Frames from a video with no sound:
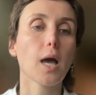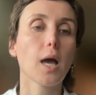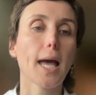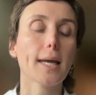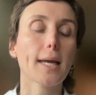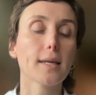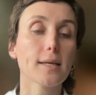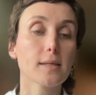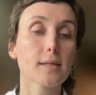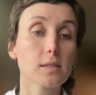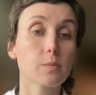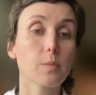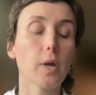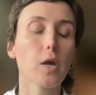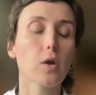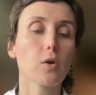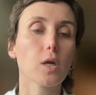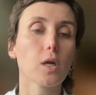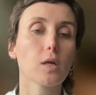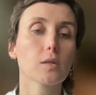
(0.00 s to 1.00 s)
and
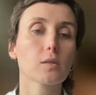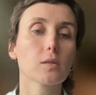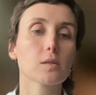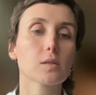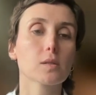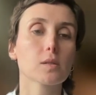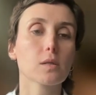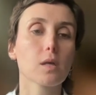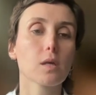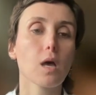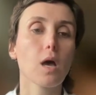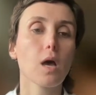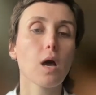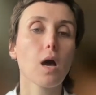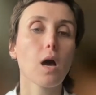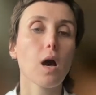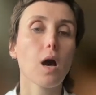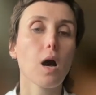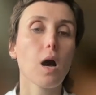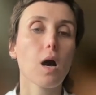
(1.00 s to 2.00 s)
experience
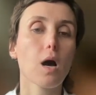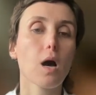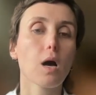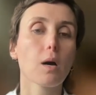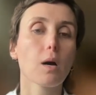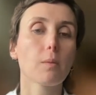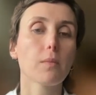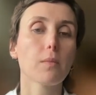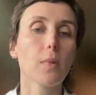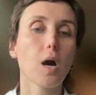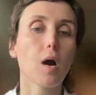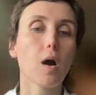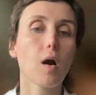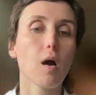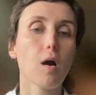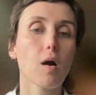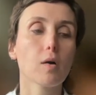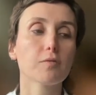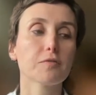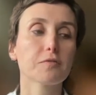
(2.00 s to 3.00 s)

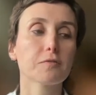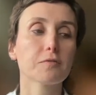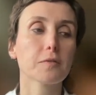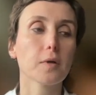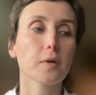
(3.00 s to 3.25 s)
of